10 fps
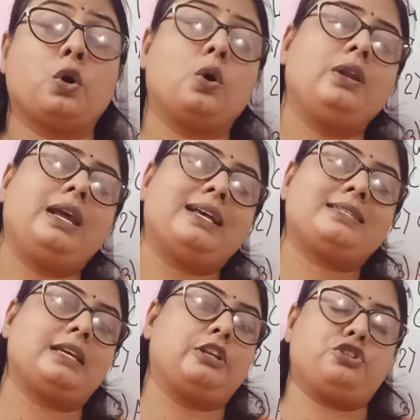
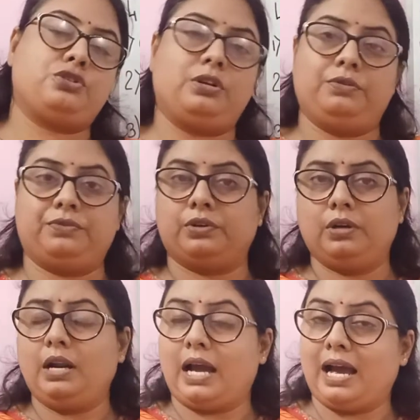non-essential
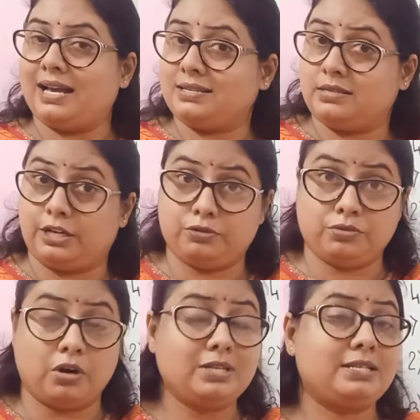whorl as they
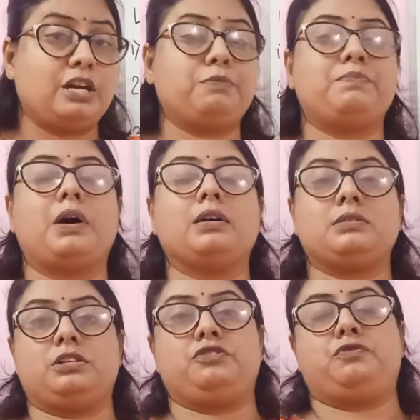do not take
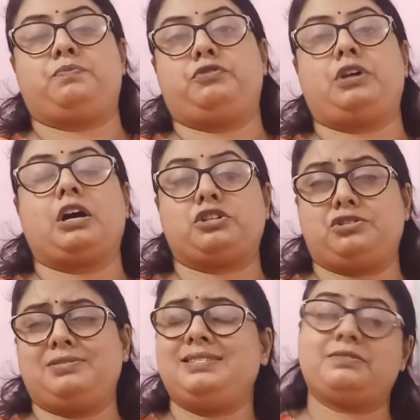part in
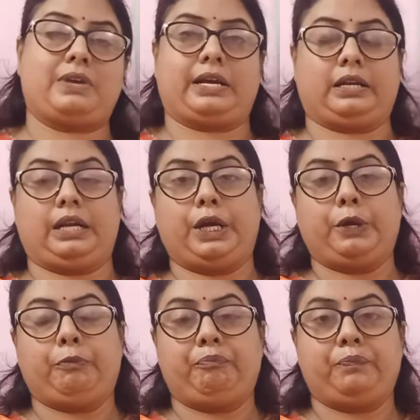reproduction directly.